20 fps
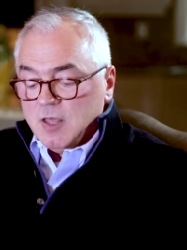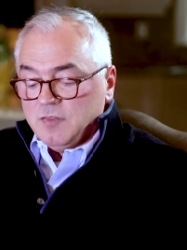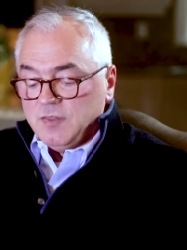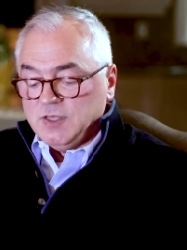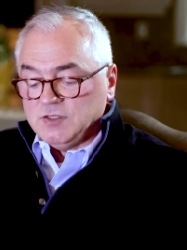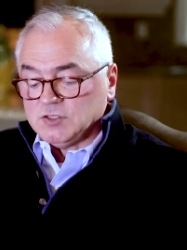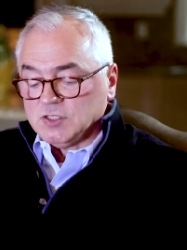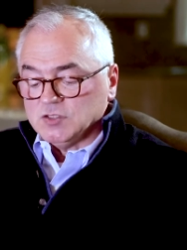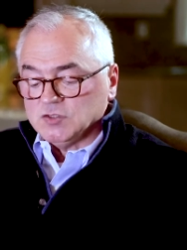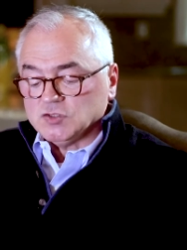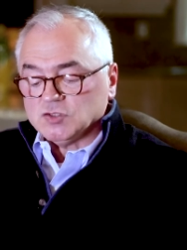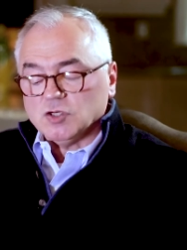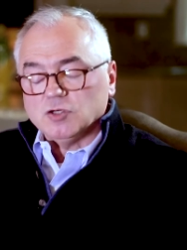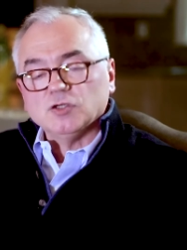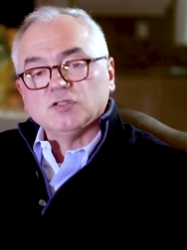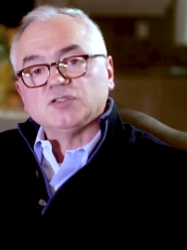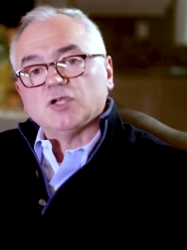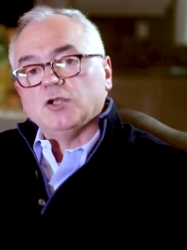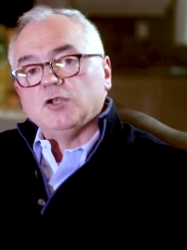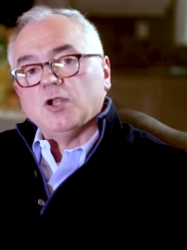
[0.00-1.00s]
These
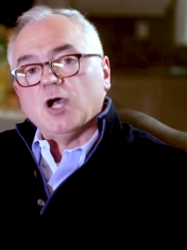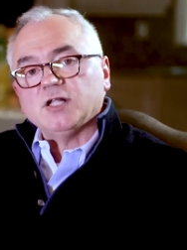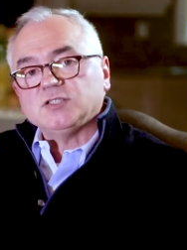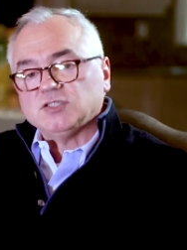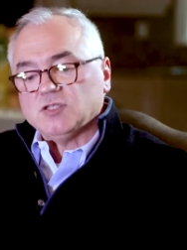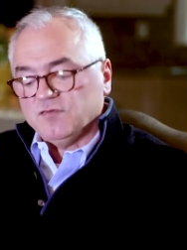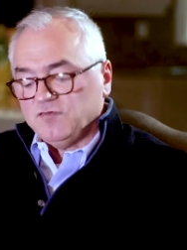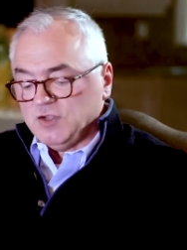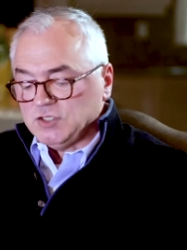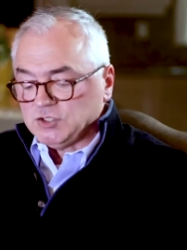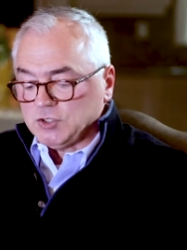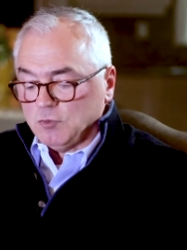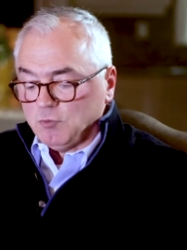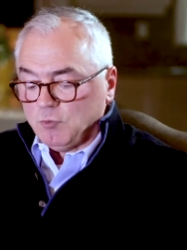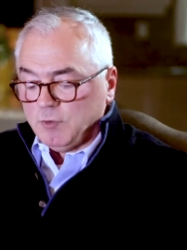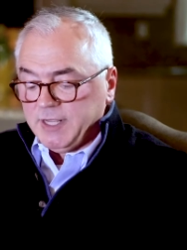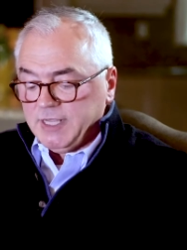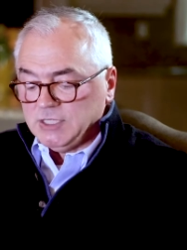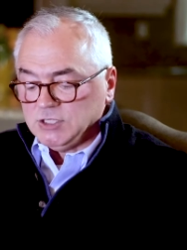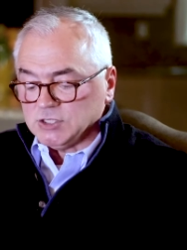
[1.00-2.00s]
concerns are not sufficient
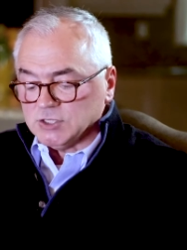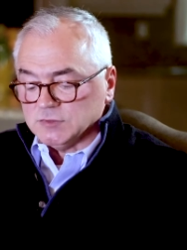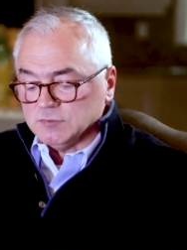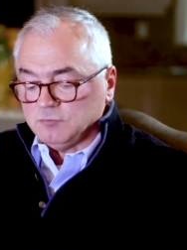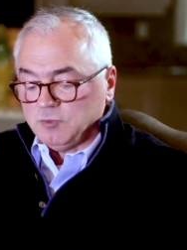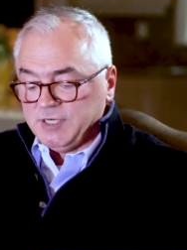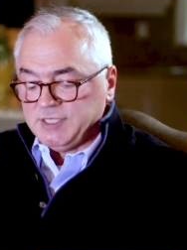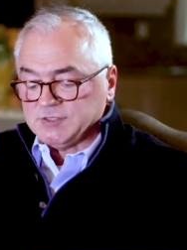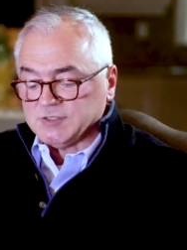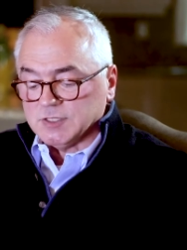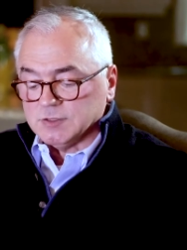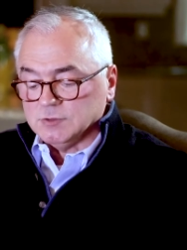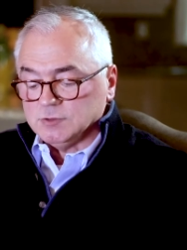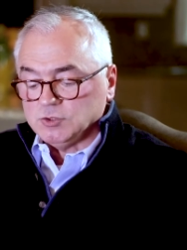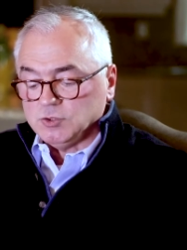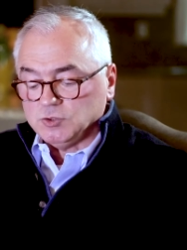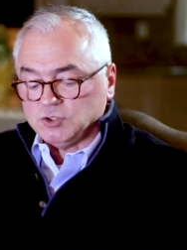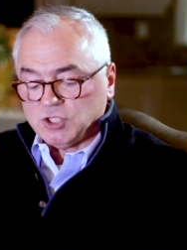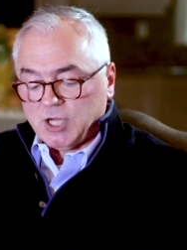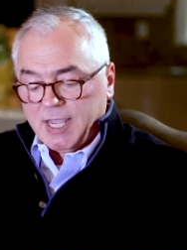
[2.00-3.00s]
reason
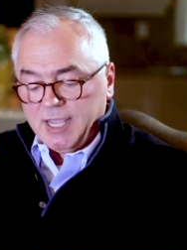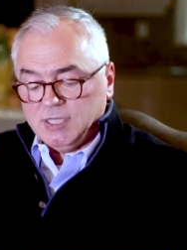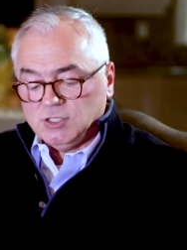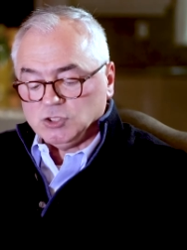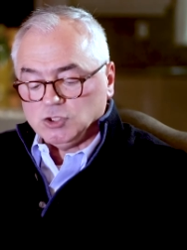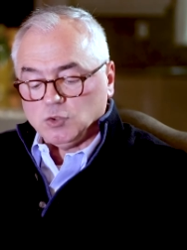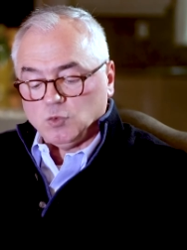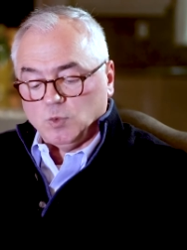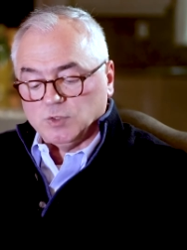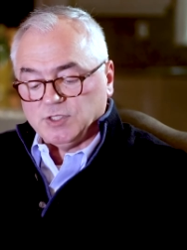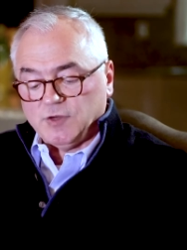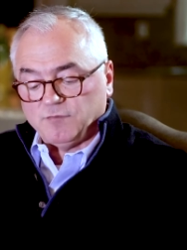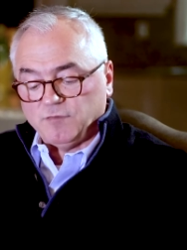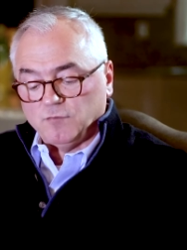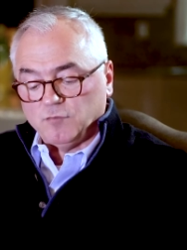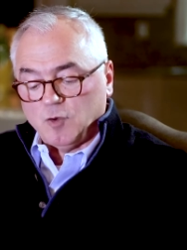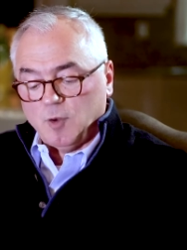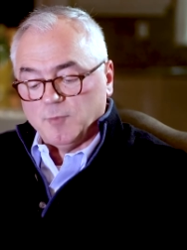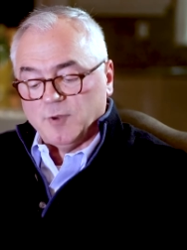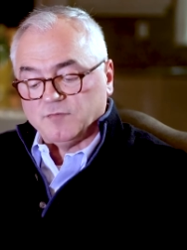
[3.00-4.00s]
to change to a
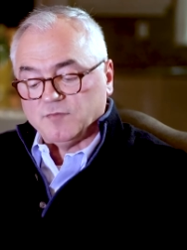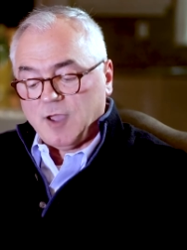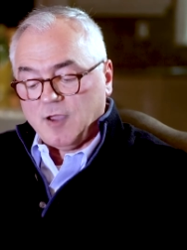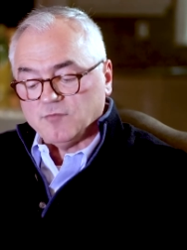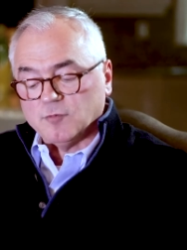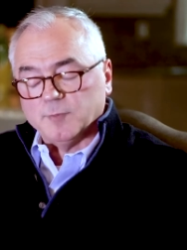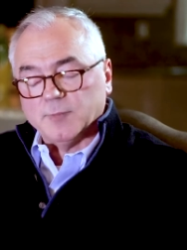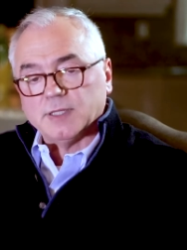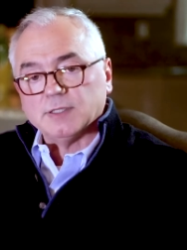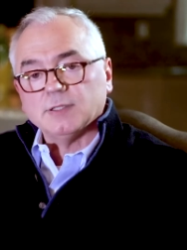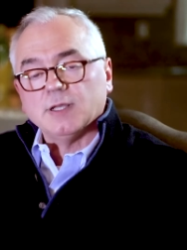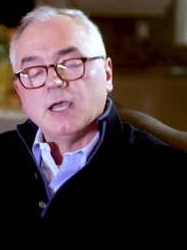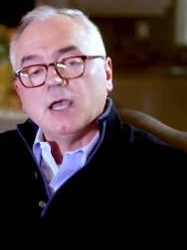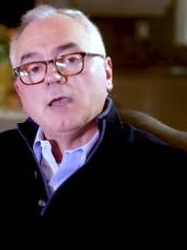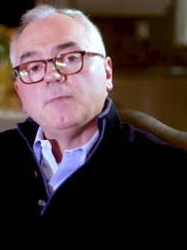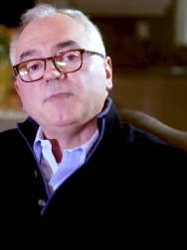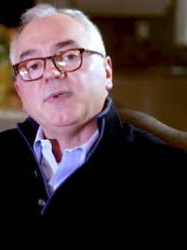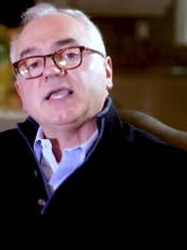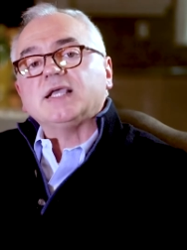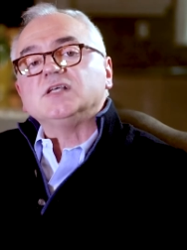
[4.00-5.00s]
different form of government
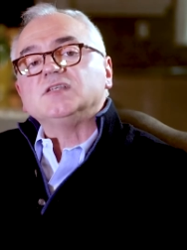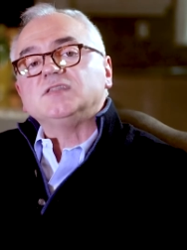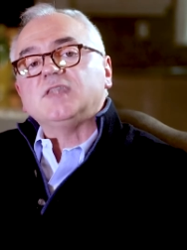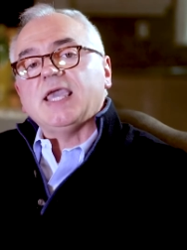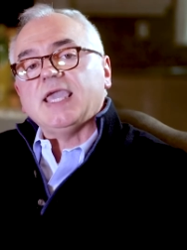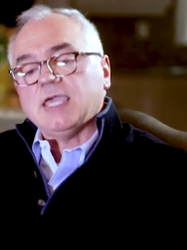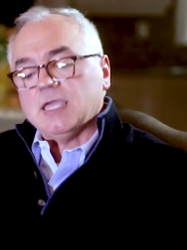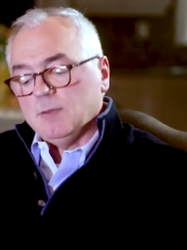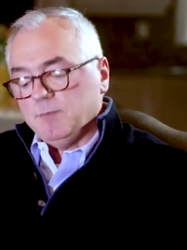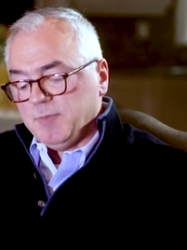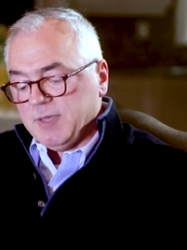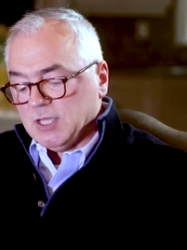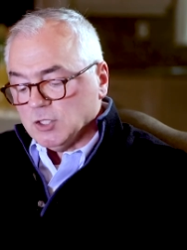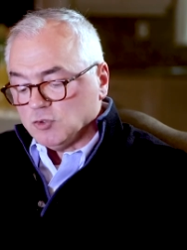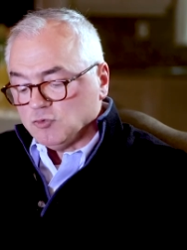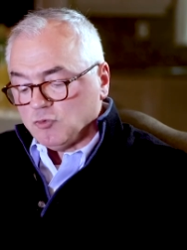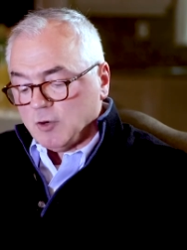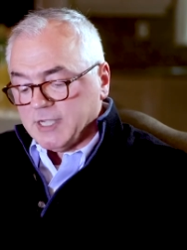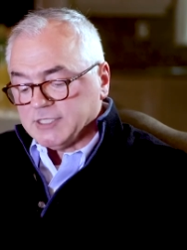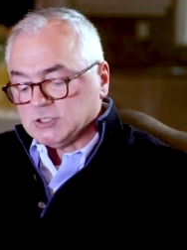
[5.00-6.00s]
because they can be
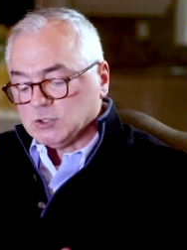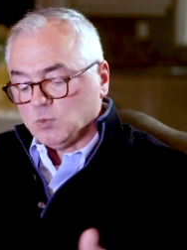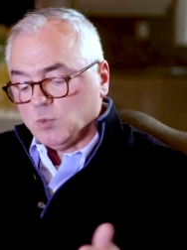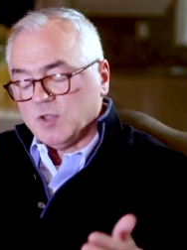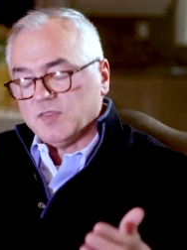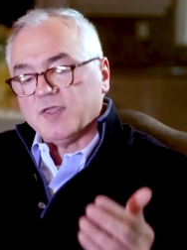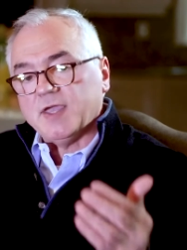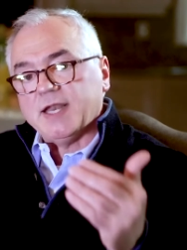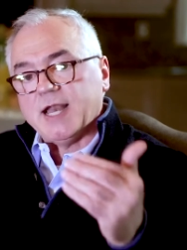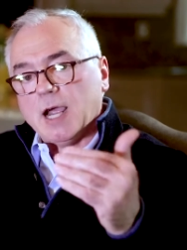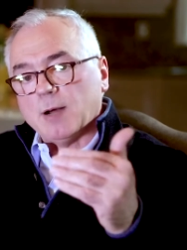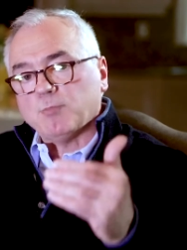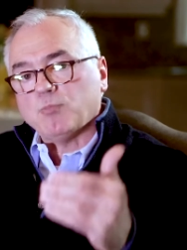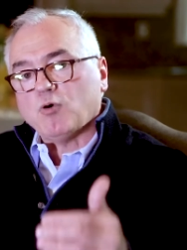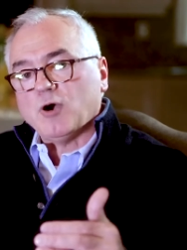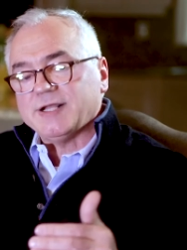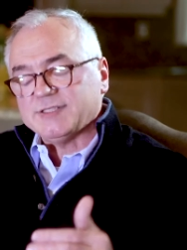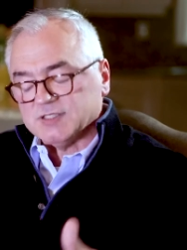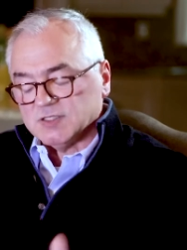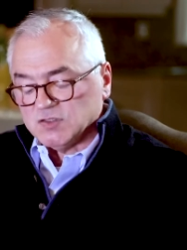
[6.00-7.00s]
addressed within our
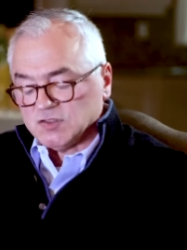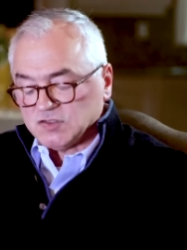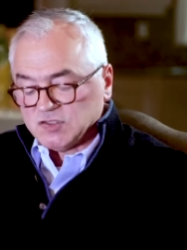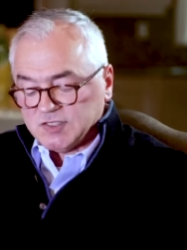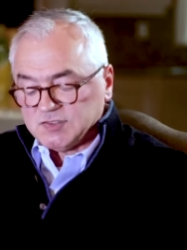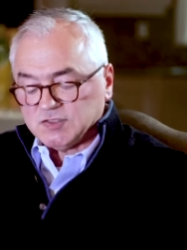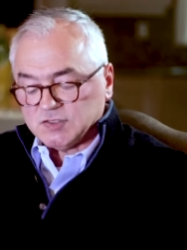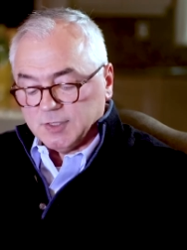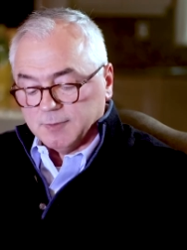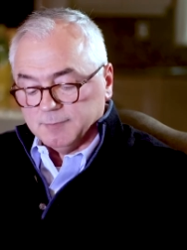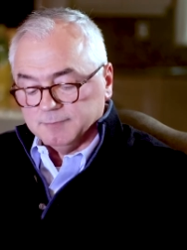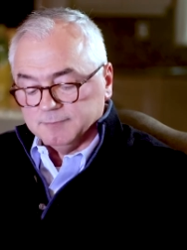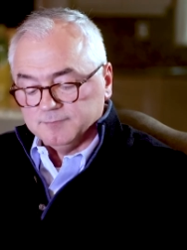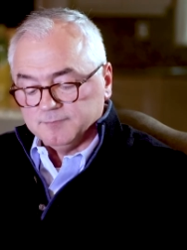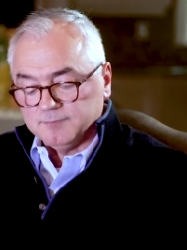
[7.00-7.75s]
present system.